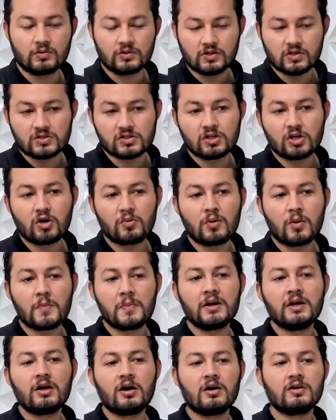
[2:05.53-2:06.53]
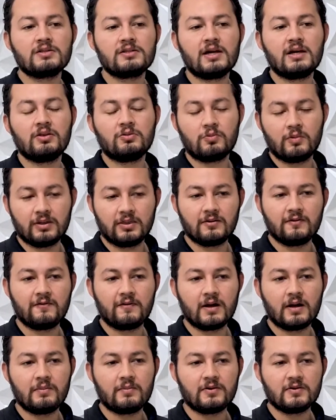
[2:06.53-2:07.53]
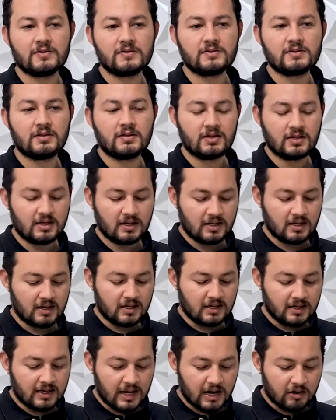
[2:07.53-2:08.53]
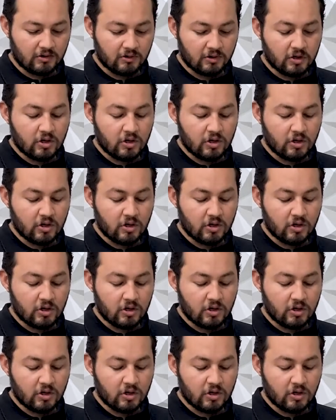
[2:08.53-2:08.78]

it doesn't come up in contact with the fibers. Now,